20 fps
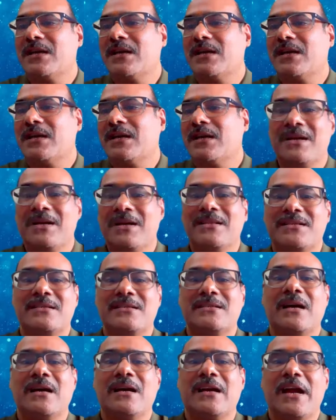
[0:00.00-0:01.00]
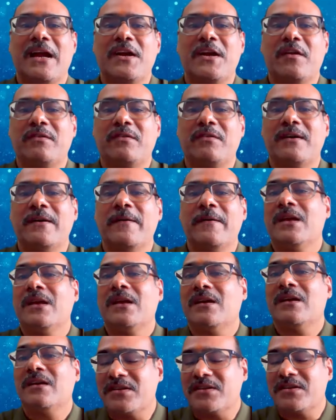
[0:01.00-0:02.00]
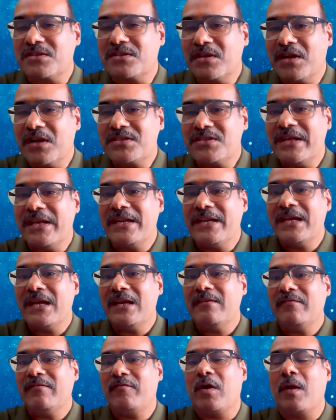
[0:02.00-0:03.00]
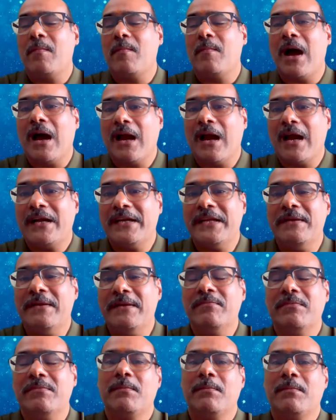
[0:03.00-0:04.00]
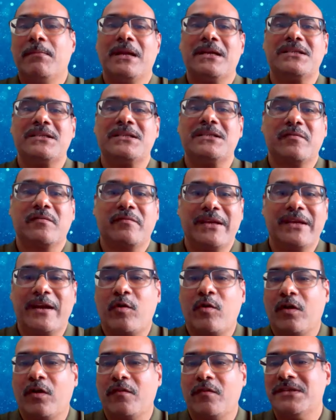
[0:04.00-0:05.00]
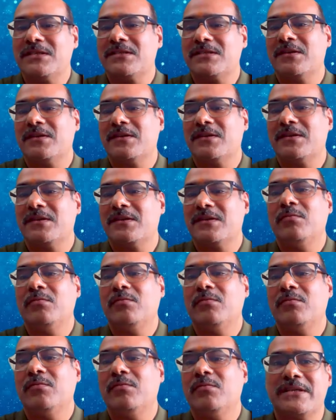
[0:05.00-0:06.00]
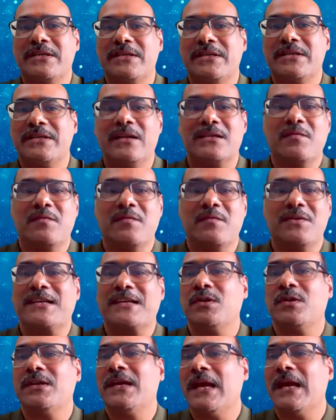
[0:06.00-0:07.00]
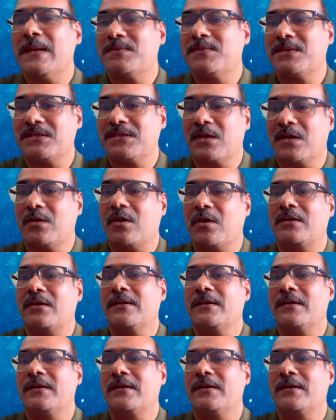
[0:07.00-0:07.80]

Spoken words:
But this is a kind of a researched area from our team, plus we get all of these good signals, which actually helps us a lot.